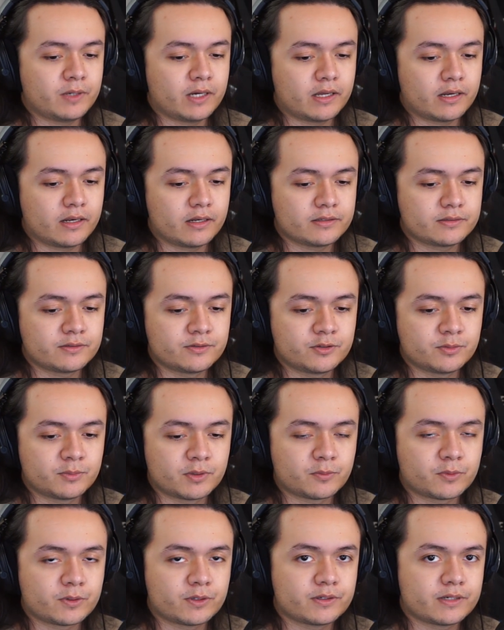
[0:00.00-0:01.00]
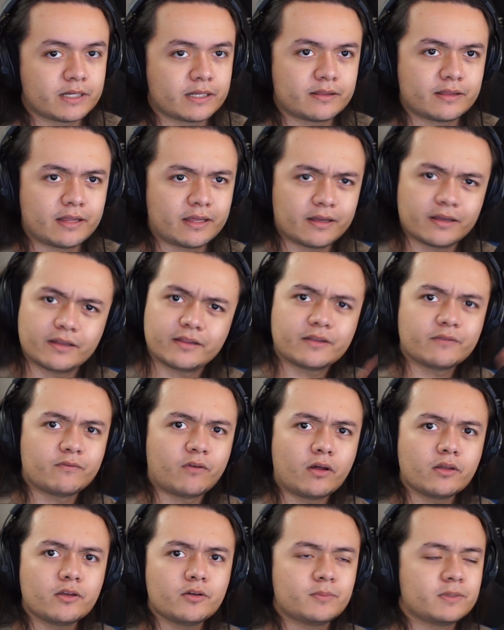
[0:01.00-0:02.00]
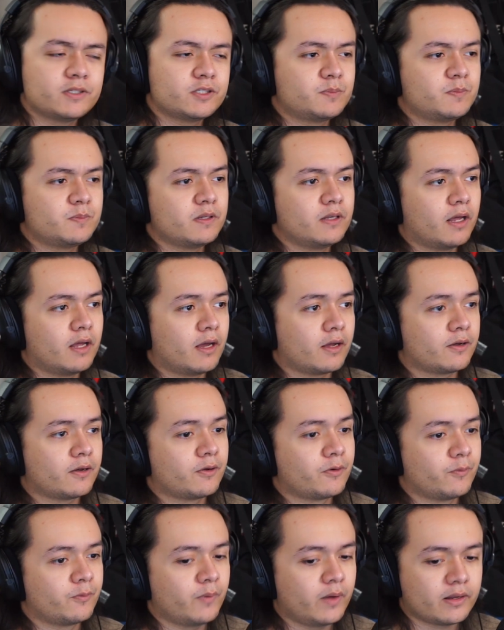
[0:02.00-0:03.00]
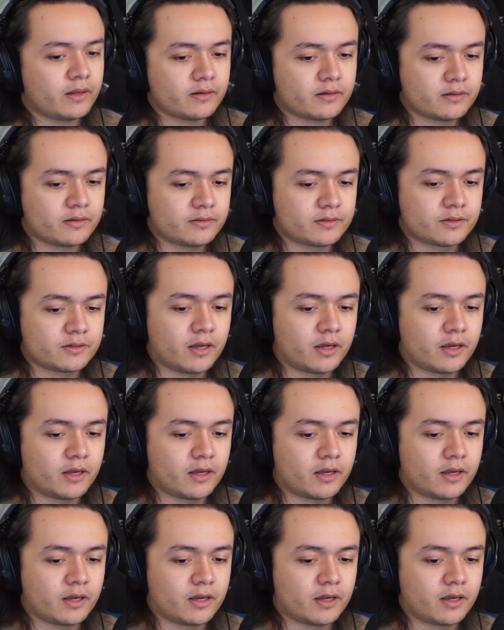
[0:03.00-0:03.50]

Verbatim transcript: had listened to my word that the the volume has been uh, corrected,